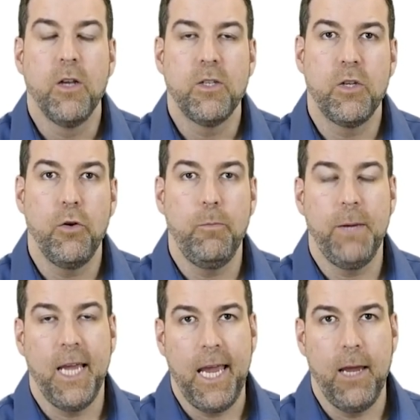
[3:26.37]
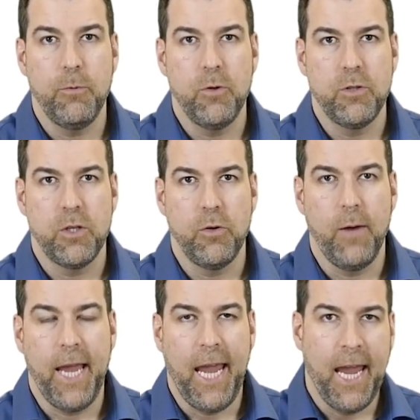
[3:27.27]
to be able
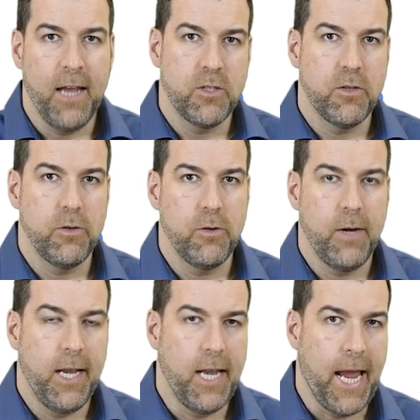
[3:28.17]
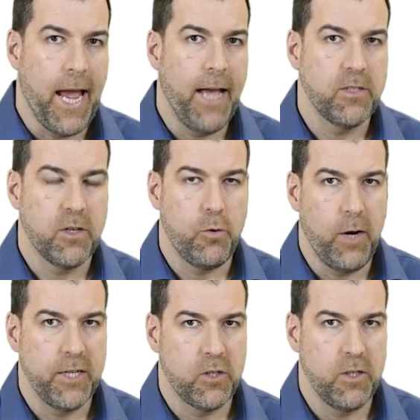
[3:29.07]
to answer and ask
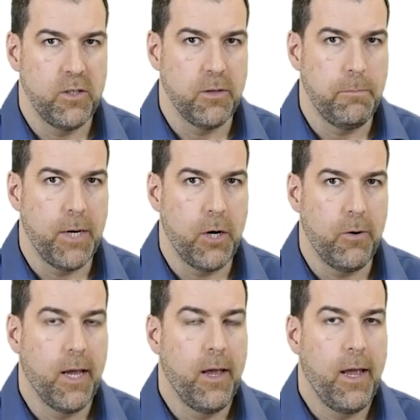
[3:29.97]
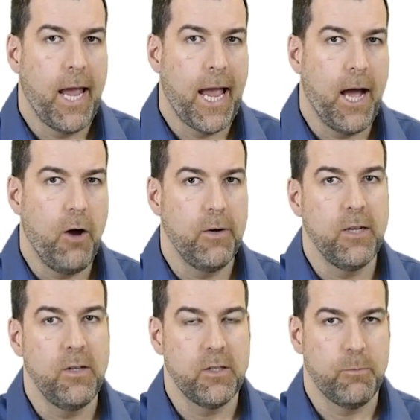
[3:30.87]
questions about how can
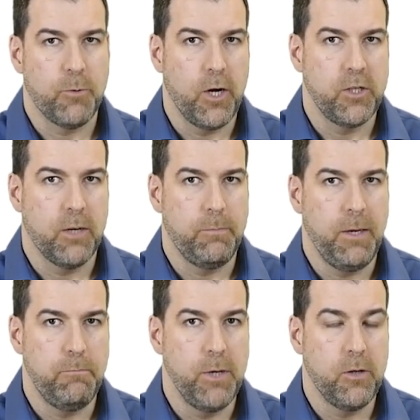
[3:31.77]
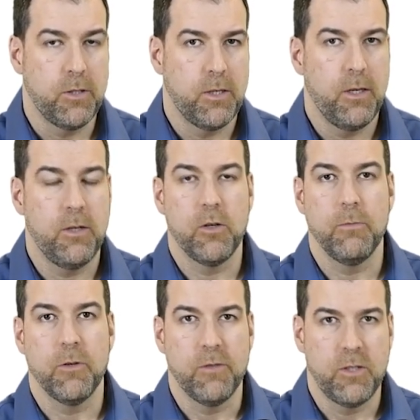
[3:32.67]
this project be built in
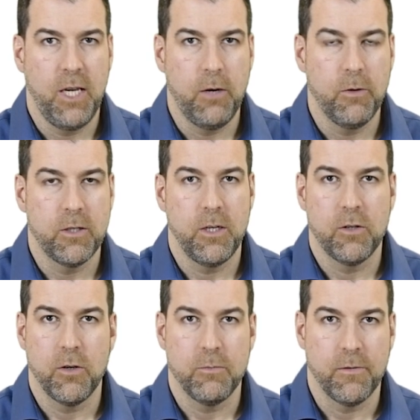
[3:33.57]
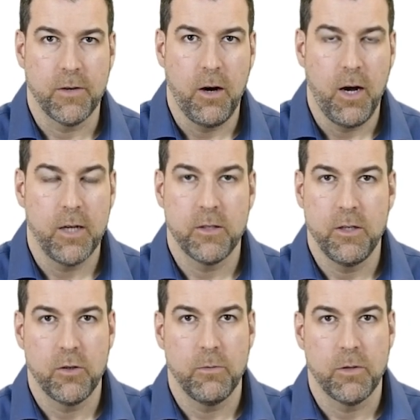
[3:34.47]
terms of sequence, in terms of cost, in
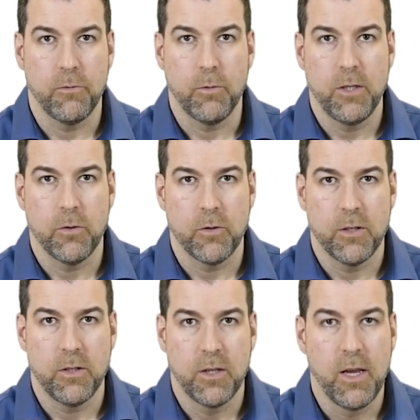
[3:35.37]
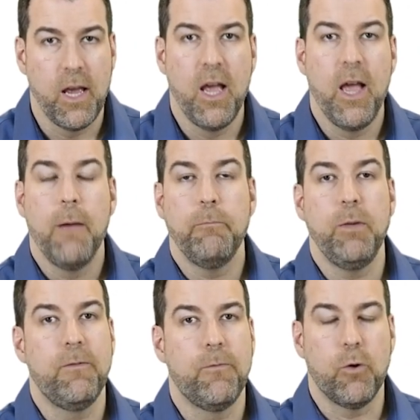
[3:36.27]
terms of resources,
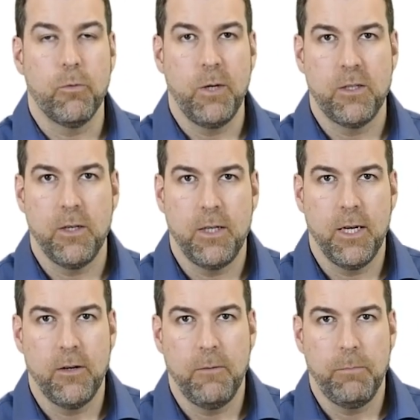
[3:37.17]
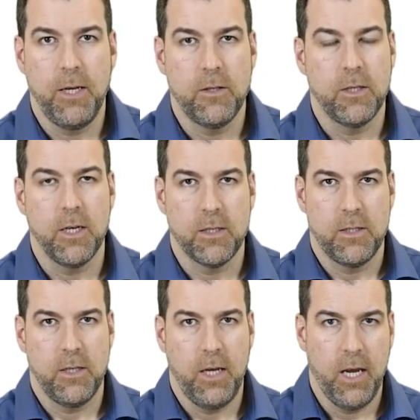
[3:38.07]
before we sit down in
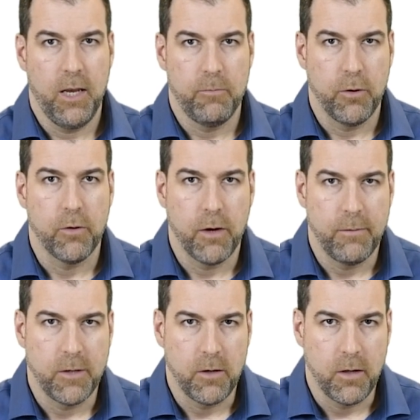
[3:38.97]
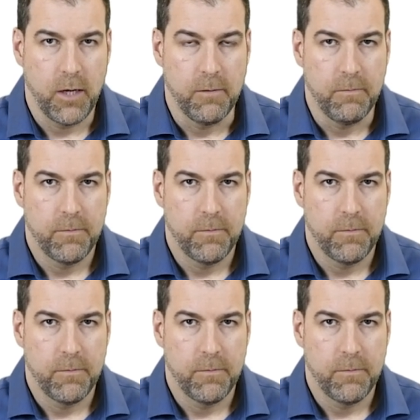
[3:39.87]
P6 and program it all in.